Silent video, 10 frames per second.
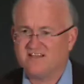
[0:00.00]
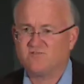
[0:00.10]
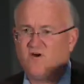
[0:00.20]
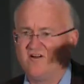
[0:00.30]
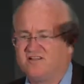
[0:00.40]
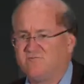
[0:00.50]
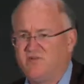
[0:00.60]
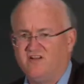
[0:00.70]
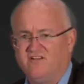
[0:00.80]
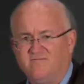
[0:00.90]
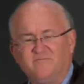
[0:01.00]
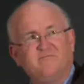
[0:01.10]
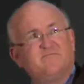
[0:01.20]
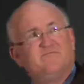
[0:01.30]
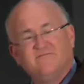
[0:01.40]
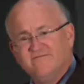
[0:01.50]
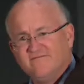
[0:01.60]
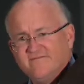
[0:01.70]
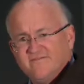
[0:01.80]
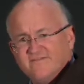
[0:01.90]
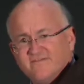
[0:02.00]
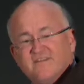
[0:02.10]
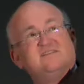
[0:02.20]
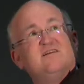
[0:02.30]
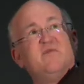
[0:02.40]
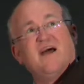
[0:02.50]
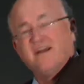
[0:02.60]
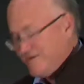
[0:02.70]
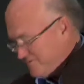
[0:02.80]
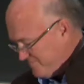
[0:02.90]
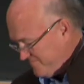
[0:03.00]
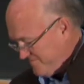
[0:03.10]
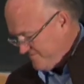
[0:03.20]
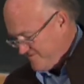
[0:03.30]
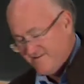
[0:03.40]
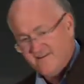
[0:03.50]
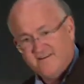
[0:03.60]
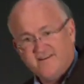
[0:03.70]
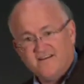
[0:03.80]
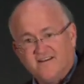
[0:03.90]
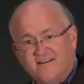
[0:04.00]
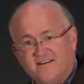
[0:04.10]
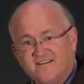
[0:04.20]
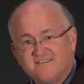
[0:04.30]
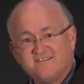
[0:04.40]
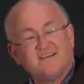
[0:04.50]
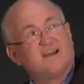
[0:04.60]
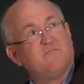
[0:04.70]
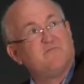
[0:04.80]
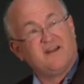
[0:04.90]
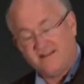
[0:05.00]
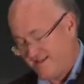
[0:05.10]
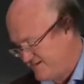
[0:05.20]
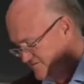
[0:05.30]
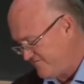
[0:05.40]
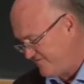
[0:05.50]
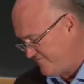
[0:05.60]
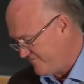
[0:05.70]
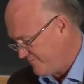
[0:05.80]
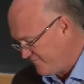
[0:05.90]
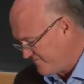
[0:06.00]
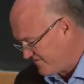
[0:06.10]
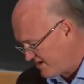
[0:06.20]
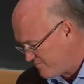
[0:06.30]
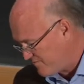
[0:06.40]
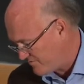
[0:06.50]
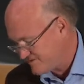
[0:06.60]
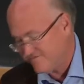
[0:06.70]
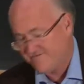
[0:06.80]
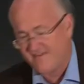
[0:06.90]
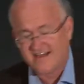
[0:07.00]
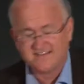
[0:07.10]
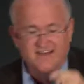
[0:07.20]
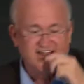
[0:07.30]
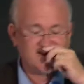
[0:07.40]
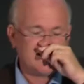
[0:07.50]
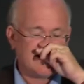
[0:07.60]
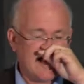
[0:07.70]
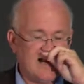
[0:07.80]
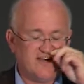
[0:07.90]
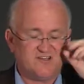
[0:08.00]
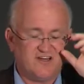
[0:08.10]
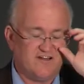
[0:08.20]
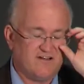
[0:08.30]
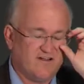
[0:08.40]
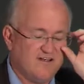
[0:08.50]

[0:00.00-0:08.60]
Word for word: that's a wireless pill. It's in a bag here. This is a company that has come up with some fascinating technology